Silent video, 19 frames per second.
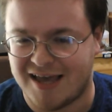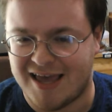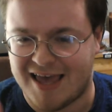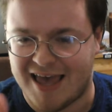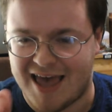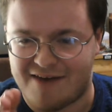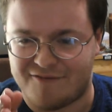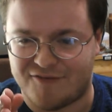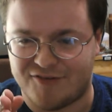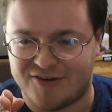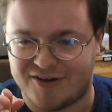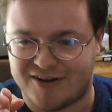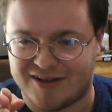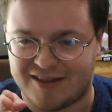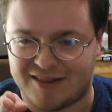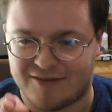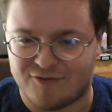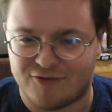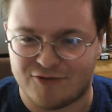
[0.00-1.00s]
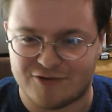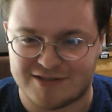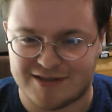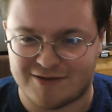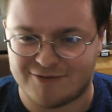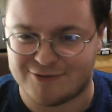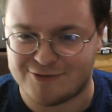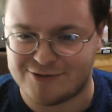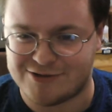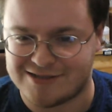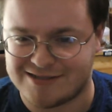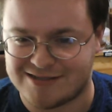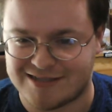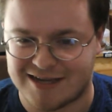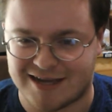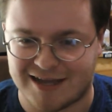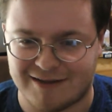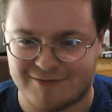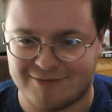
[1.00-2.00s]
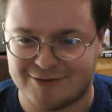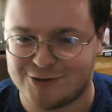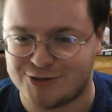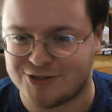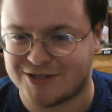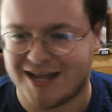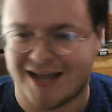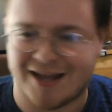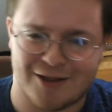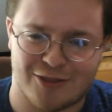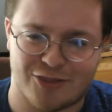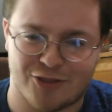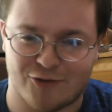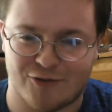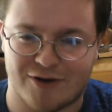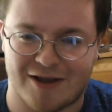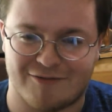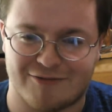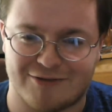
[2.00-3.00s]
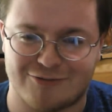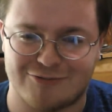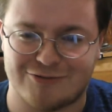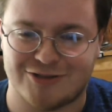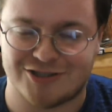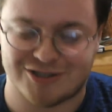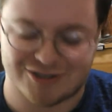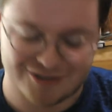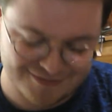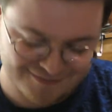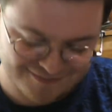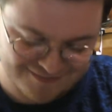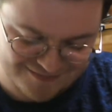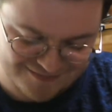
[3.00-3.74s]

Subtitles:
have it in the first evolution, second evolution, and the third evolution.